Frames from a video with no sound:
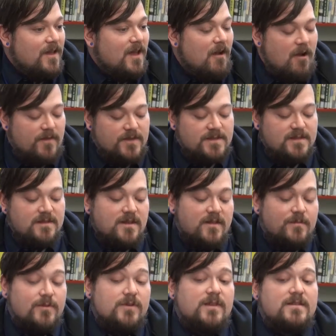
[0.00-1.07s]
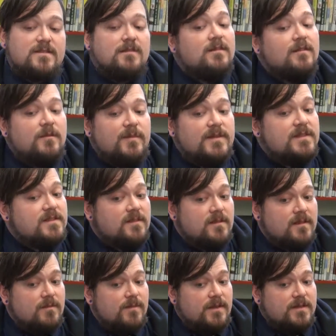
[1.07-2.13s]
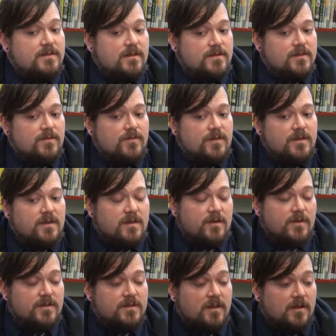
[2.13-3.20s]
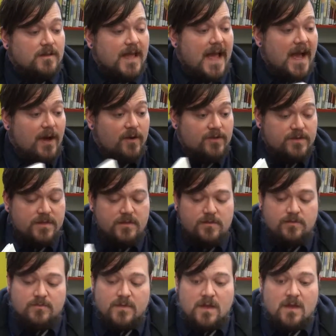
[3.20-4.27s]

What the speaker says: All right, this is another book that's a little bit silly, but it's also really cute. It's called How To.